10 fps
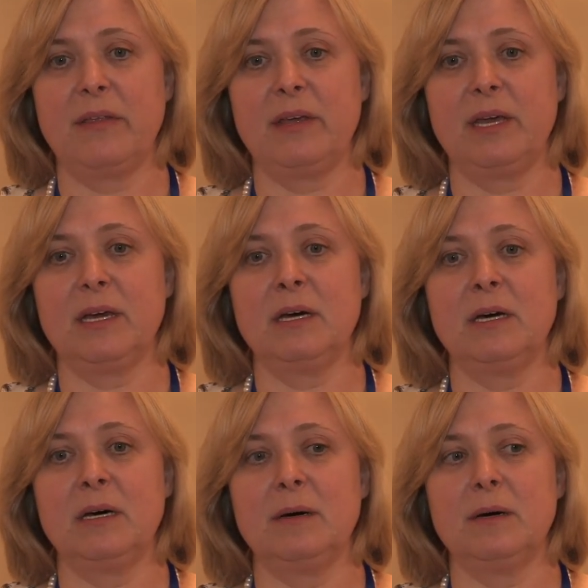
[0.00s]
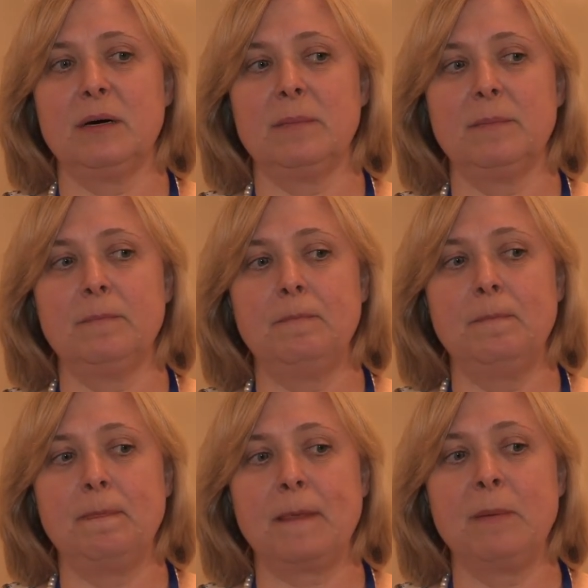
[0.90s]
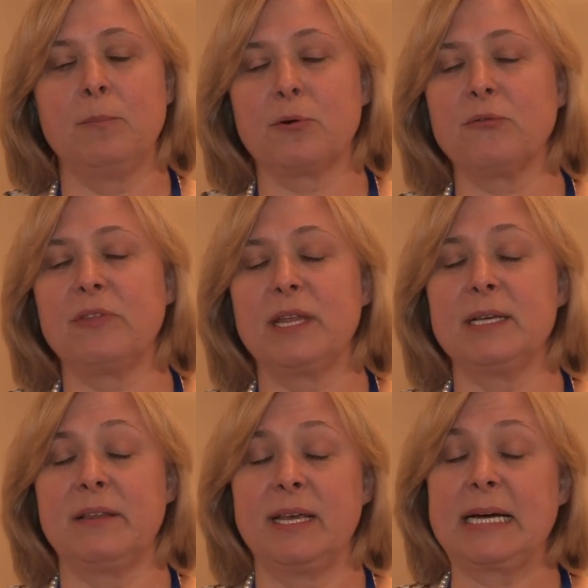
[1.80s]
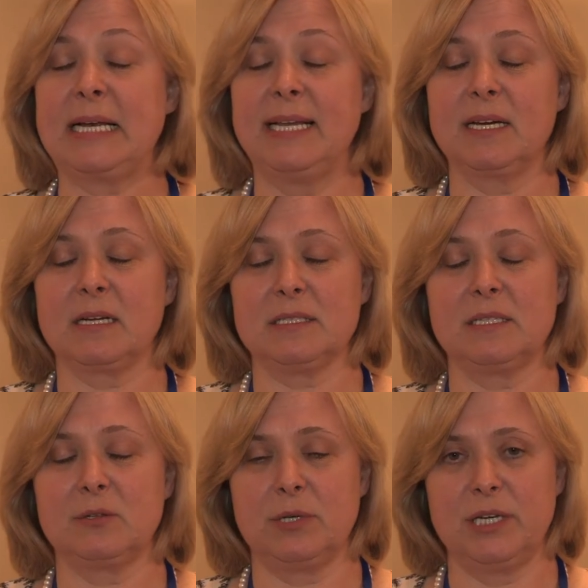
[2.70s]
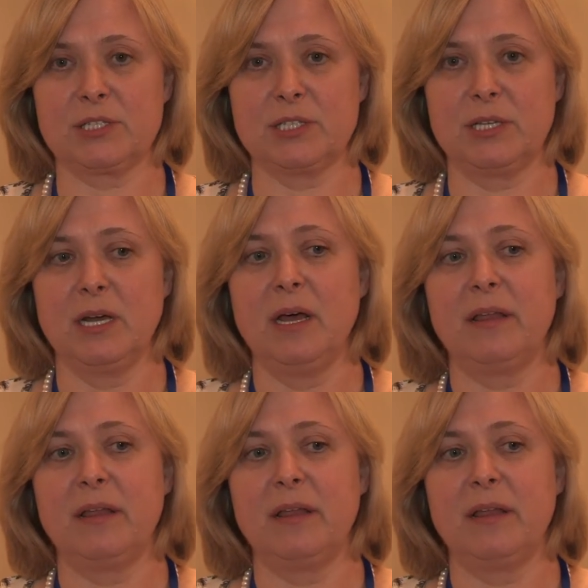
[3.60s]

they uh, mm, improved their clinical situation.